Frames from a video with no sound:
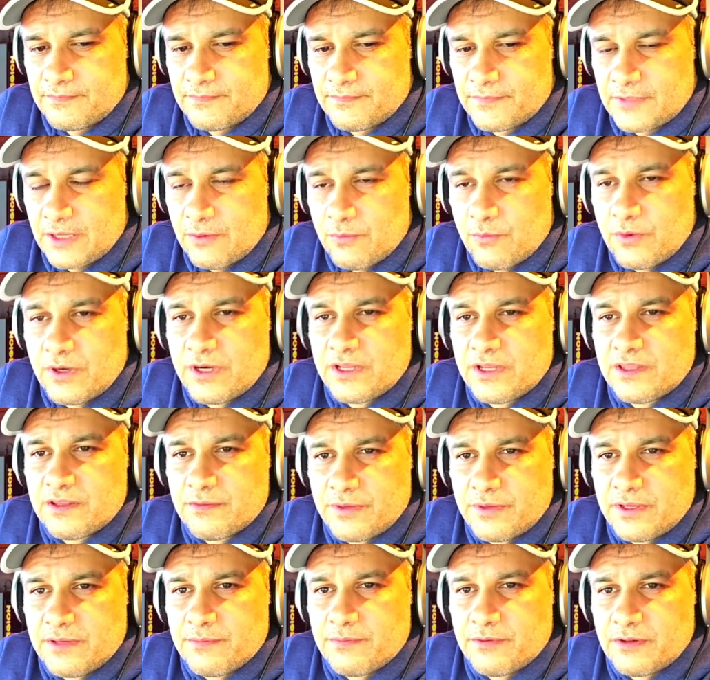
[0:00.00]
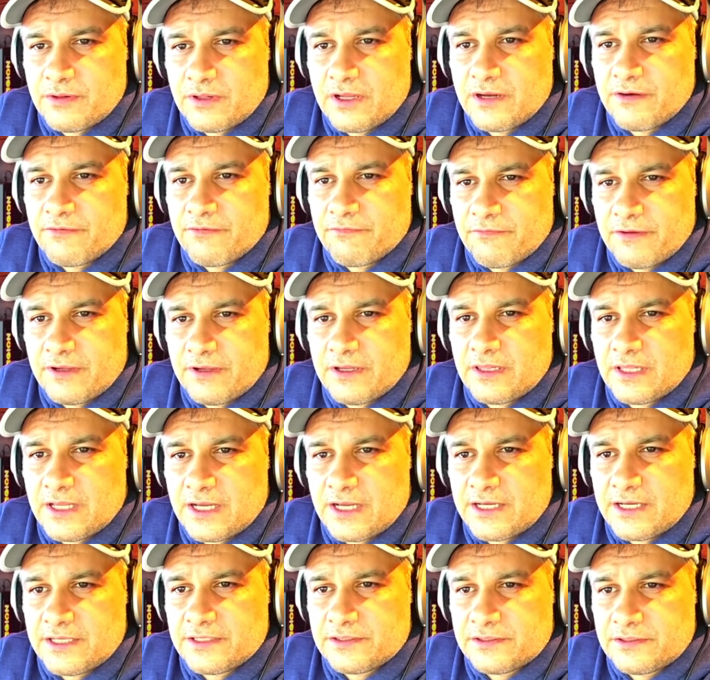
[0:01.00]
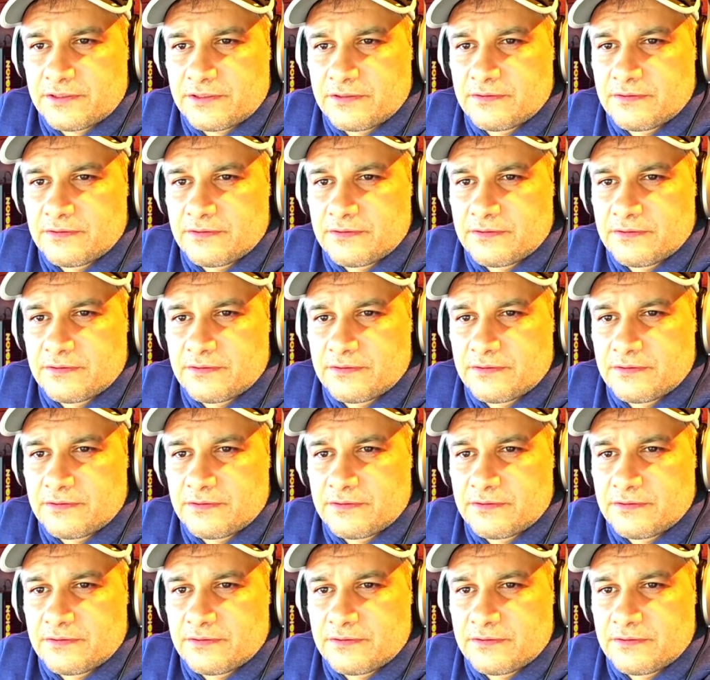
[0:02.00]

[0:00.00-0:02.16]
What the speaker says: When are the people going to realize